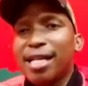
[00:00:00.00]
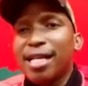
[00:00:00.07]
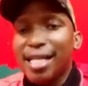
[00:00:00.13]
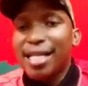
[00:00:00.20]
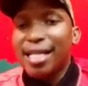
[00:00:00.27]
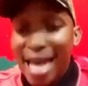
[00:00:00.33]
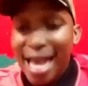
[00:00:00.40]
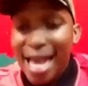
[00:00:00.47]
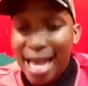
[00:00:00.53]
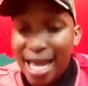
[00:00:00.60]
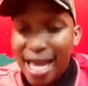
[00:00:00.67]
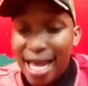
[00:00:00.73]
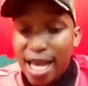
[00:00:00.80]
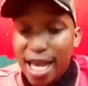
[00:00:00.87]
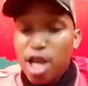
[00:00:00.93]
Yeah,
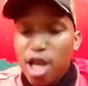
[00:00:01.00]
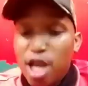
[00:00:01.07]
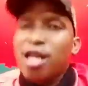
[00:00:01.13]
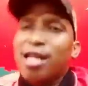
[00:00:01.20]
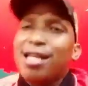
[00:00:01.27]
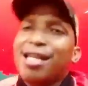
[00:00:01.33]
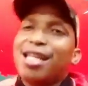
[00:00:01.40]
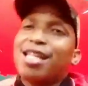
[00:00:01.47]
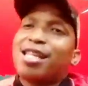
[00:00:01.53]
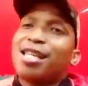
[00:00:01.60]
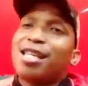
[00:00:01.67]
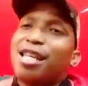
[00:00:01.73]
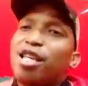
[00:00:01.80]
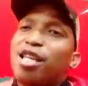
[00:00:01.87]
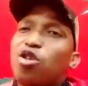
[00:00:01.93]
it, it,
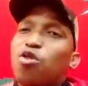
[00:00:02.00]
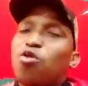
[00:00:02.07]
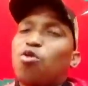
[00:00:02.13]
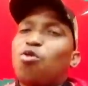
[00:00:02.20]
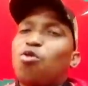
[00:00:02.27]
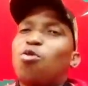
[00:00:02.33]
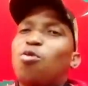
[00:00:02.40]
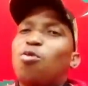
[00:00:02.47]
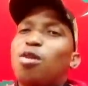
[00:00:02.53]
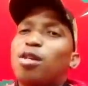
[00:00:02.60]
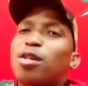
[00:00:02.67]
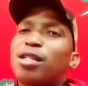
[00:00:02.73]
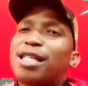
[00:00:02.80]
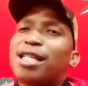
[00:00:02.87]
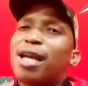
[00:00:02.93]

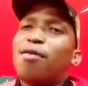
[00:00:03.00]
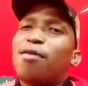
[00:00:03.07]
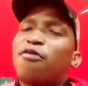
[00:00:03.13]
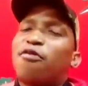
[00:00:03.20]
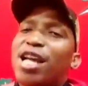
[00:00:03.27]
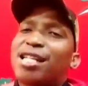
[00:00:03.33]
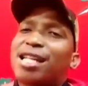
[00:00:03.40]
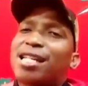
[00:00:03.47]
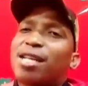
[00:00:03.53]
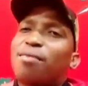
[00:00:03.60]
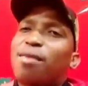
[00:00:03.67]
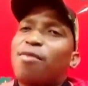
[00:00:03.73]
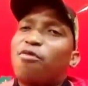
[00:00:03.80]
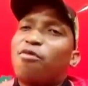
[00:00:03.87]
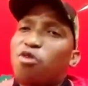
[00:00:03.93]
it, fighter
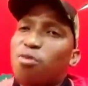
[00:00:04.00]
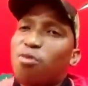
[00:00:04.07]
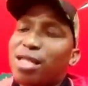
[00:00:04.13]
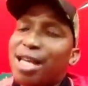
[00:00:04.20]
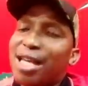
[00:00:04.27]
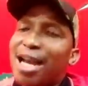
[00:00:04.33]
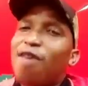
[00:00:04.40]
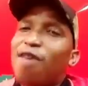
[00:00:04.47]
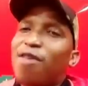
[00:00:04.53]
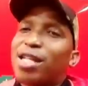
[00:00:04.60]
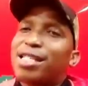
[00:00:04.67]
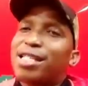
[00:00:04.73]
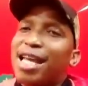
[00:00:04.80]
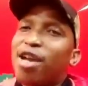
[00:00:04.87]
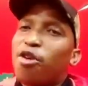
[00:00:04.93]
Themba our
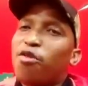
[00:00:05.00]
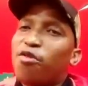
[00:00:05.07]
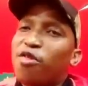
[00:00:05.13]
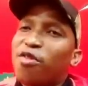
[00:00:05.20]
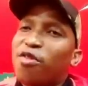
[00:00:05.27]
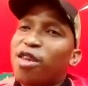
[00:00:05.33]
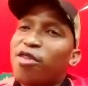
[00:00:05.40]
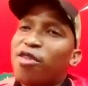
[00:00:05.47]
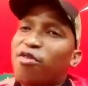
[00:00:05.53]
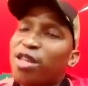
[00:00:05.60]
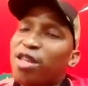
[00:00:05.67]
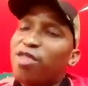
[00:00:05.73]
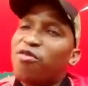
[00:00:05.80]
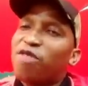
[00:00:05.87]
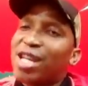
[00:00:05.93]
chair of
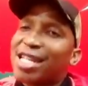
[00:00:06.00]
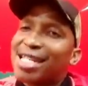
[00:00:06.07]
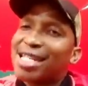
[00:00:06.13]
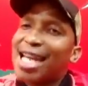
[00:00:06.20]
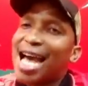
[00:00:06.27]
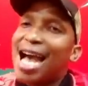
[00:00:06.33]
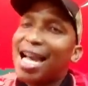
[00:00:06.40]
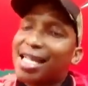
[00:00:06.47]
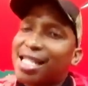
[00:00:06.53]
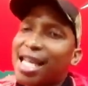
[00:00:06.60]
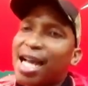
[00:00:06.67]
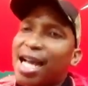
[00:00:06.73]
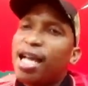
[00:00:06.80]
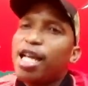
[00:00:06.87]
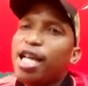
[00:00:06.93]

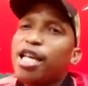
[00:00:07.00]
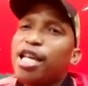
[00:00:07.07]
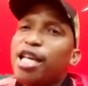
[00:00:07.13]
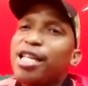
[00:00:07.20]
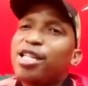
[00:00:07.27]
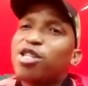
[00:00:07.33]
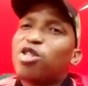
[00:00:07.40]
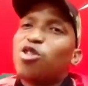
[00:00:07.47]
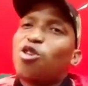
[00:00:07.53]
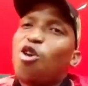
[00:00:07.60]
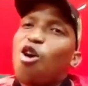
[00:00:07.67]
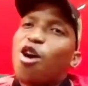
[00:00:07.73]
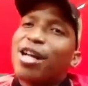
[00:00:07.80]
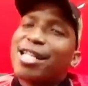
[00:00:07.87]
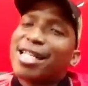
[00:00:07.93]
infrastructure, is
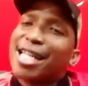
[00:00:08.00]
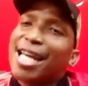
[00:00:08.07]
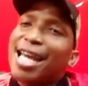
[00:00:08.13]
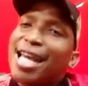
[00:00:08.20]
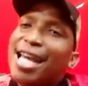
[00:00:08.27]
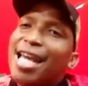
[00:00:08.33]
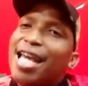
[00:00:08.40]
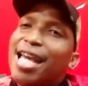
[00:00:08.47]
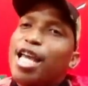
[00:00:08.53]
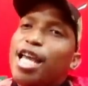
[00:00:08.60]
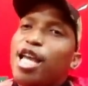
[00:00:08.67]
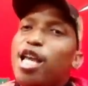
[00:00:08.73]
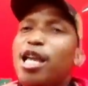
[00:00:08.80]
not a,